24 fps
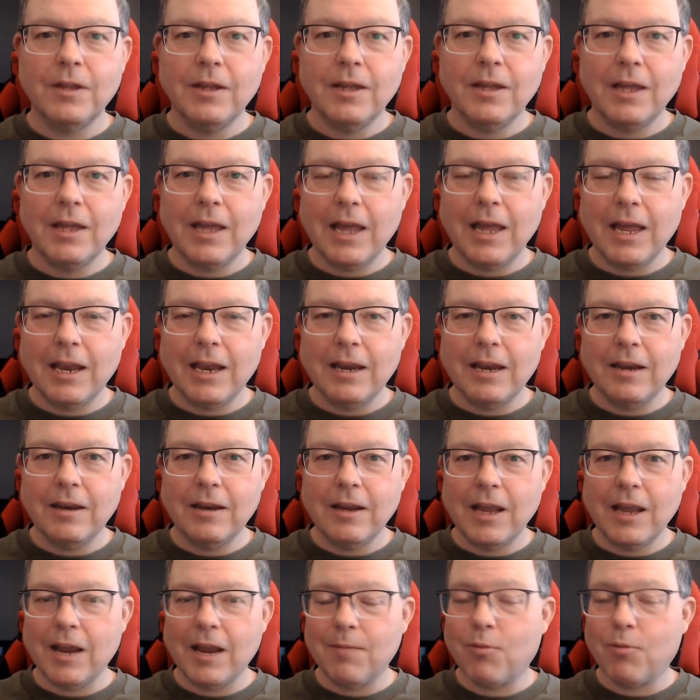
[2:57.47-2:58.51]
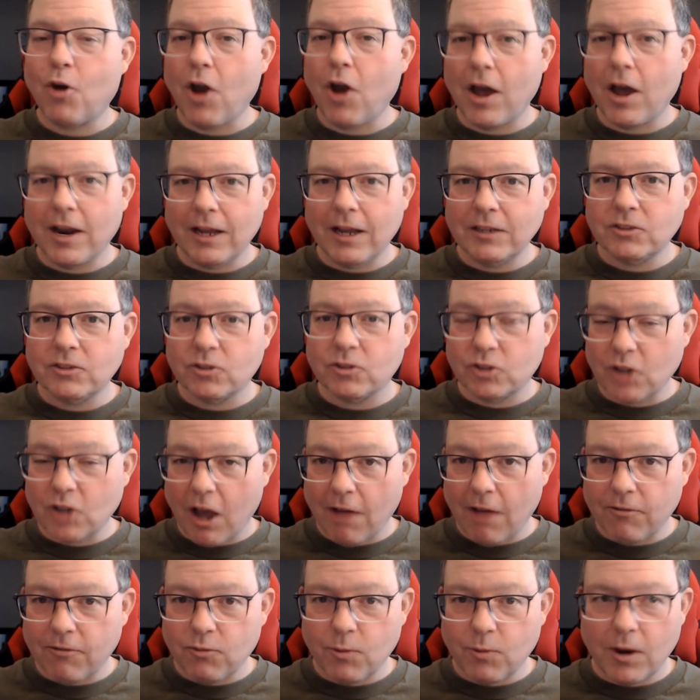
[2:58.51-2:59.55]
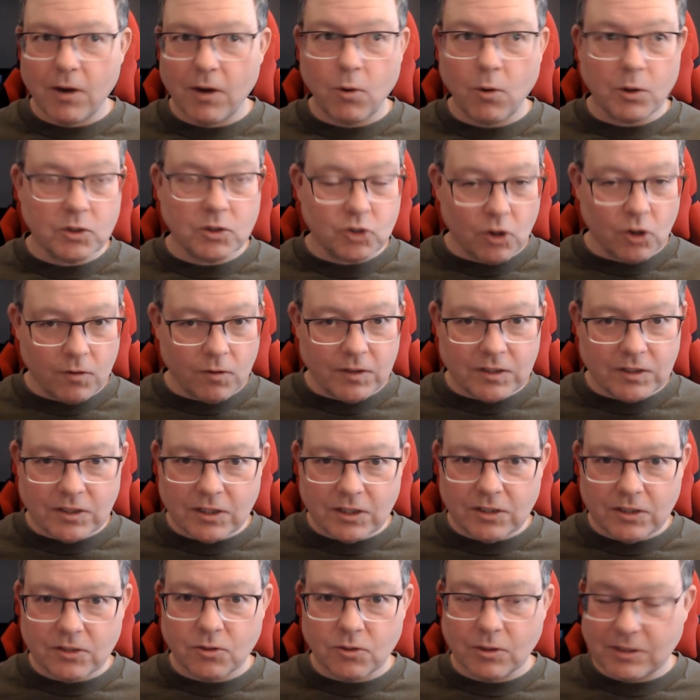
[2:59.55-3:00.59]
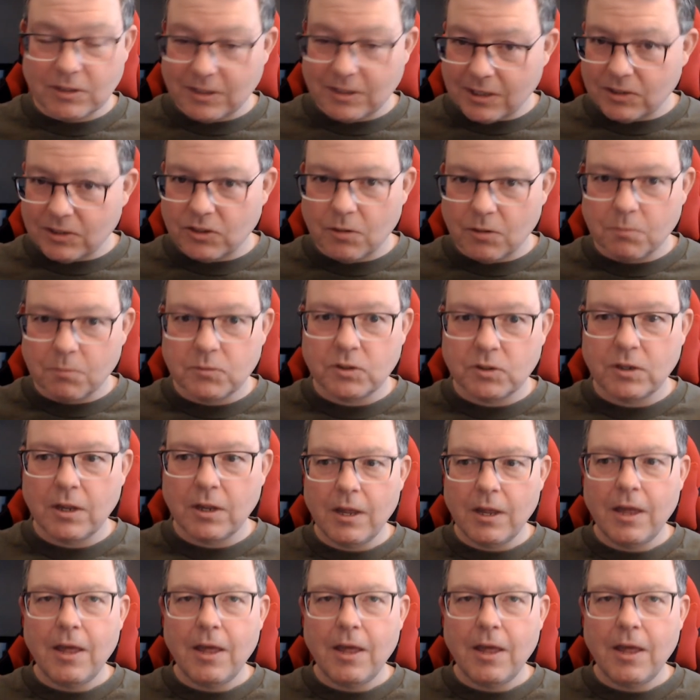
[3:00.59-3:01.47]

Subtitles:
in products or software or services or systems